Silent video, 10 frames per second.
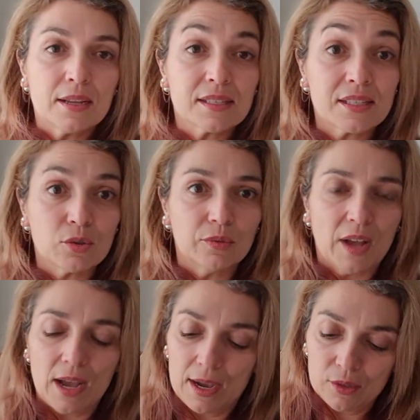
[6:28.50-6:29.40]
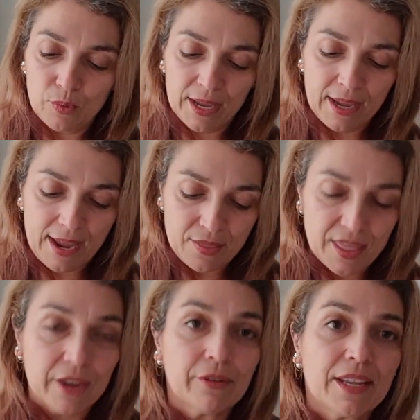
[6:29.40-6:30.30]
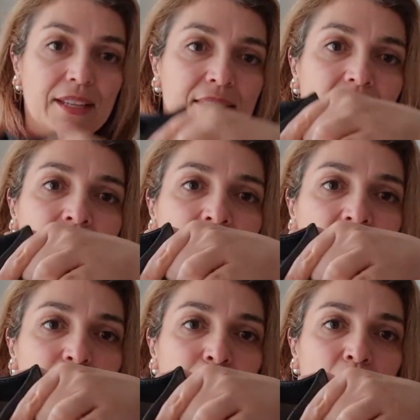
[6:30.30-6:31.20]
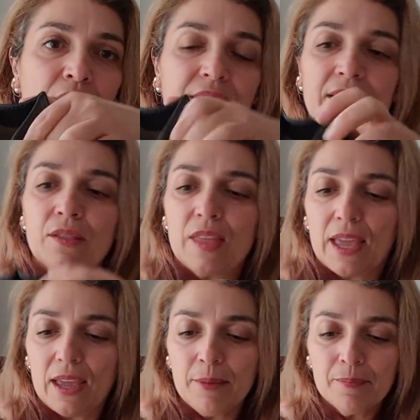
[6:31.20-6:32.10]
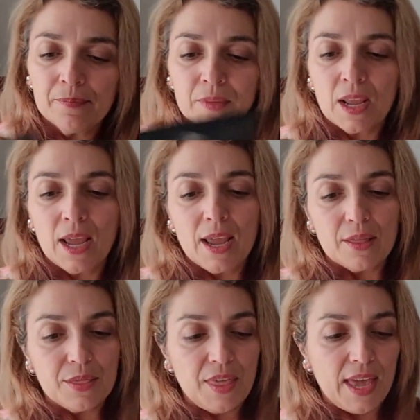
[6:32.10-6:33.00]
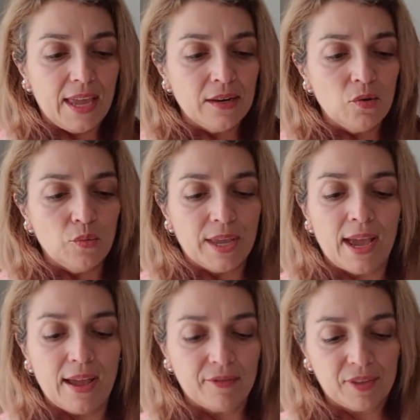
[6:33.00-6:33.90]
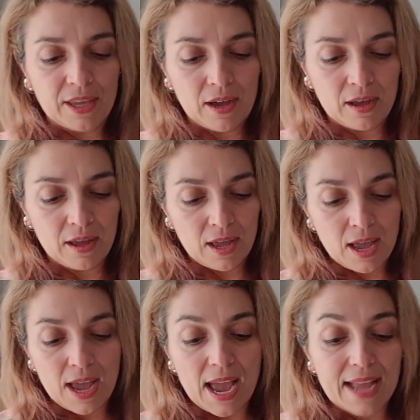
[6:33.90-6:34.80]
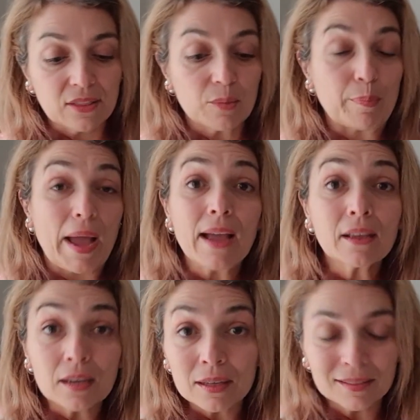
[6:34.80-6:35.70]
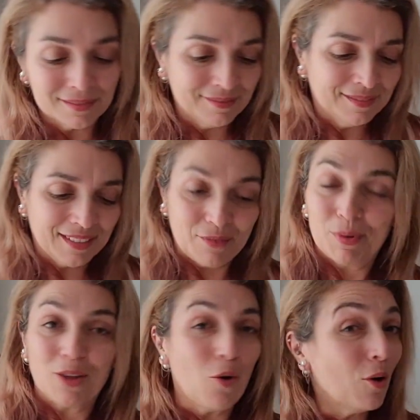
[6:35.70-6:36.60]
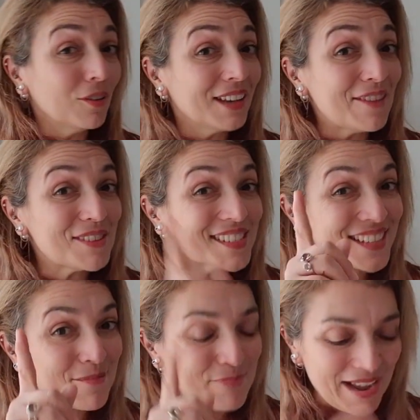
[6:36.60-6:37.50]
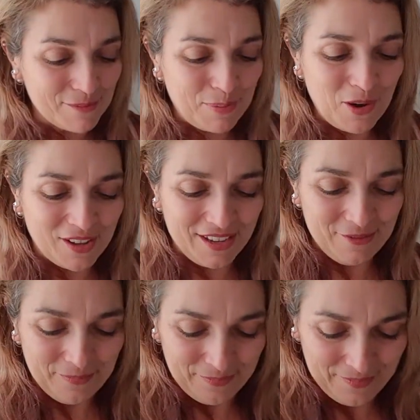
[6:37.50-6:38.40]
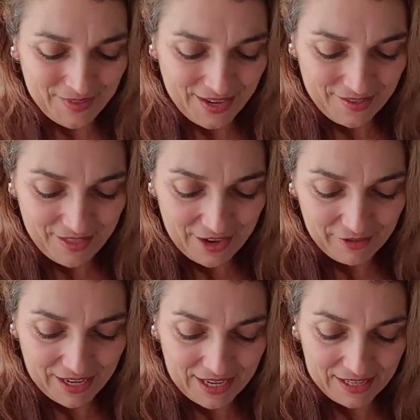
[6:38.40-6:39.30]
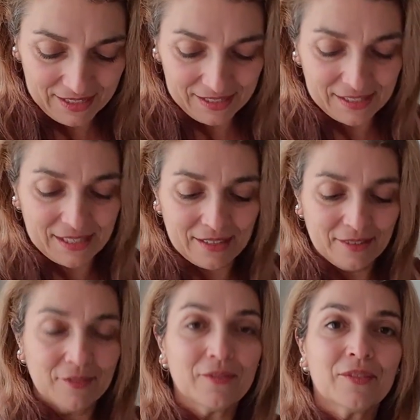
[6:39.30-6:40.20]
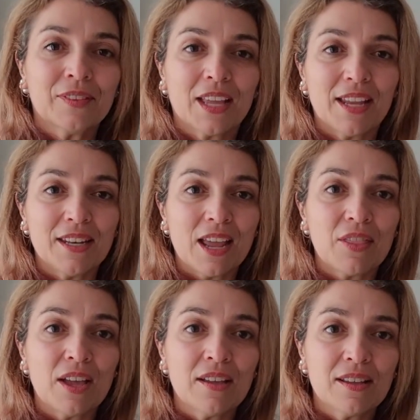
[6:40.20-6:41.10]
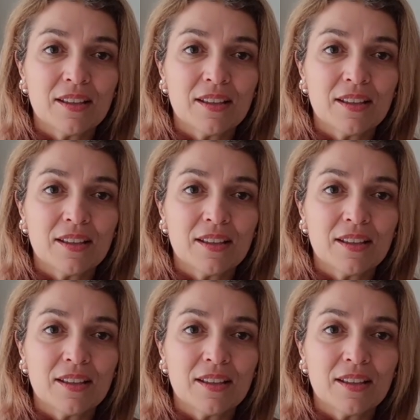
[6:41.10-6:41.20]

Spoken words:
silver hardware, and there is another pocket in there. Then we have here at the back, we all love us a back pocket. There is another